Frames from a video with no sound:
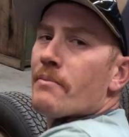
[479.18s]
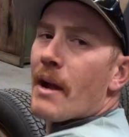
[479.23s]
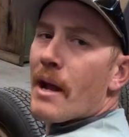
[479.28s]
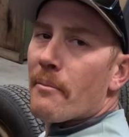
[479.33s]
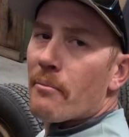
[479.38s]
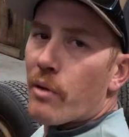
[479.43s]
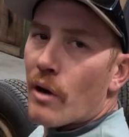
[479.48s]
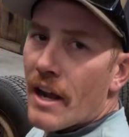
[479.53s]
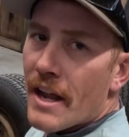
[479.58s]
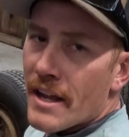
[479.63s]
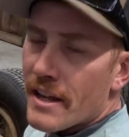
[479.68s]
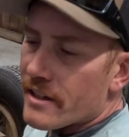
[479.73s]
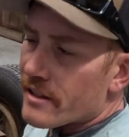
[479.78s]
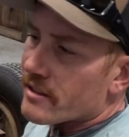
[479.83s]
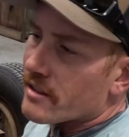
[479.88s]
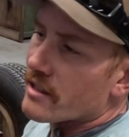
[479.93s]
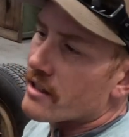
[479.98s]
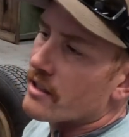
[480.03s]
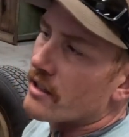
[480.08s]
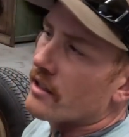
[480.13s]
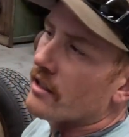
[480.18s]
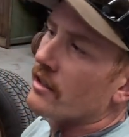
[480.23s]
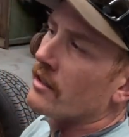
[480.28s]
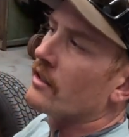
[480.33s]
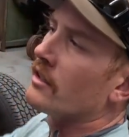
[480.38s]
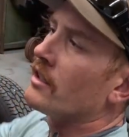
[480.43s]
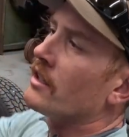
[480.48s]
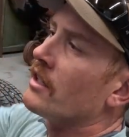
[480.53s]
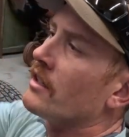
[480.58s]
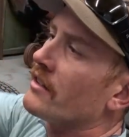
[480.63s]
my brakes,
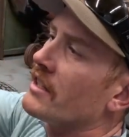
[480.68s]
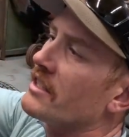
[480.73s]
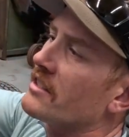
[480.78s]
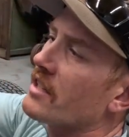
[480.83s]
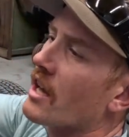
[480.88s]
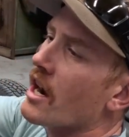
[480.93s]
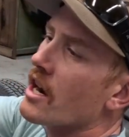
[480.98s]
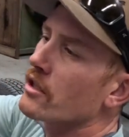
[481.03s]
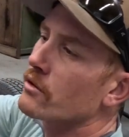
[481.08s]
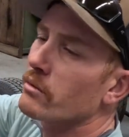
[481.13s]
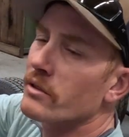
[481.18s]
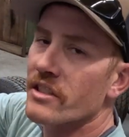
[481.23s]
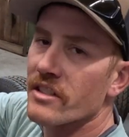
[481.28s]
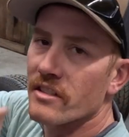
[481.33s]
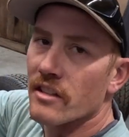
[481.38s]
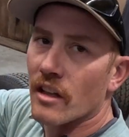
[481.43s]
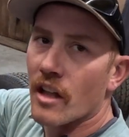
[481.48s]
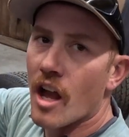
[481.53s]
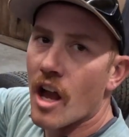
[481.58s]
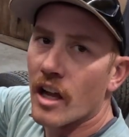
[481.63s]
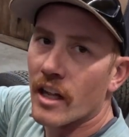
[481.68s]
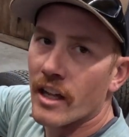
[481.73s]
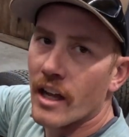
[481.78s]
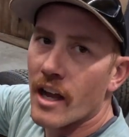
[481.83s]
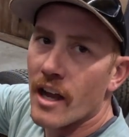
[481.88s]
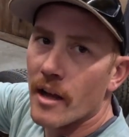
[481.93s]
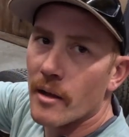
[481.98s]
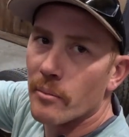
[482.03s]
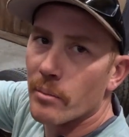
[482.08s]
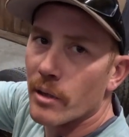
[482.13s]
these tires would just lock
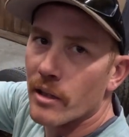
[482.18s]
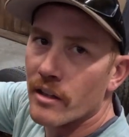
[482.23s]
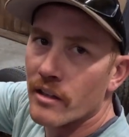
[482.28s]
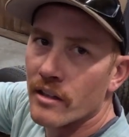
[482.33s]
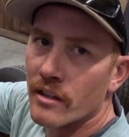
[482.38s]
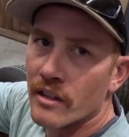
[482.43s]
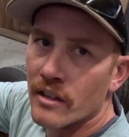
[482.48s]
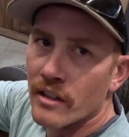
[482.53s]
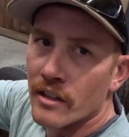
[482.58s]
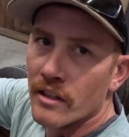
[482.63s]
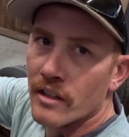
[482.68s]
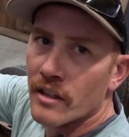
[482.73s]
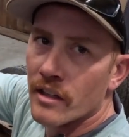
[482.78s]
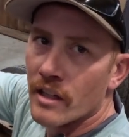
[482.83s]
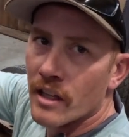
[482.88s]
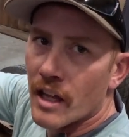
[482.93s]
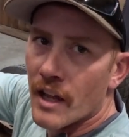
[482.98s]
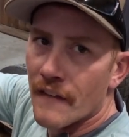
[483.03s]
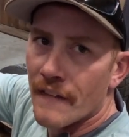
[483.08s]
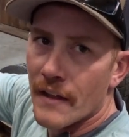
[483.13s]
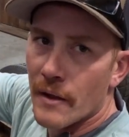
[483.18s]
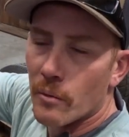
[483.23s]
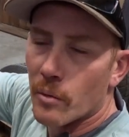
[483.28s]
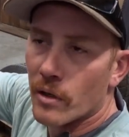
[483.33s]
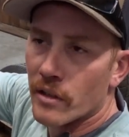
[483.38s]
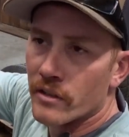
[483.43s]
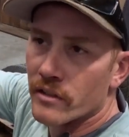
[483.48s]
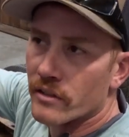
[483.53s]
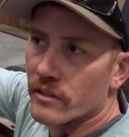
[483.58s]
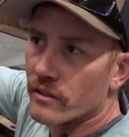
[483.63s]
up and they
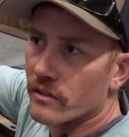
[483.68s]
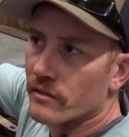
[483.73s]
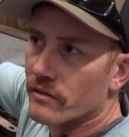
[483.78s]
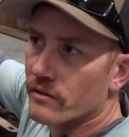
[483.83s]
wouldn't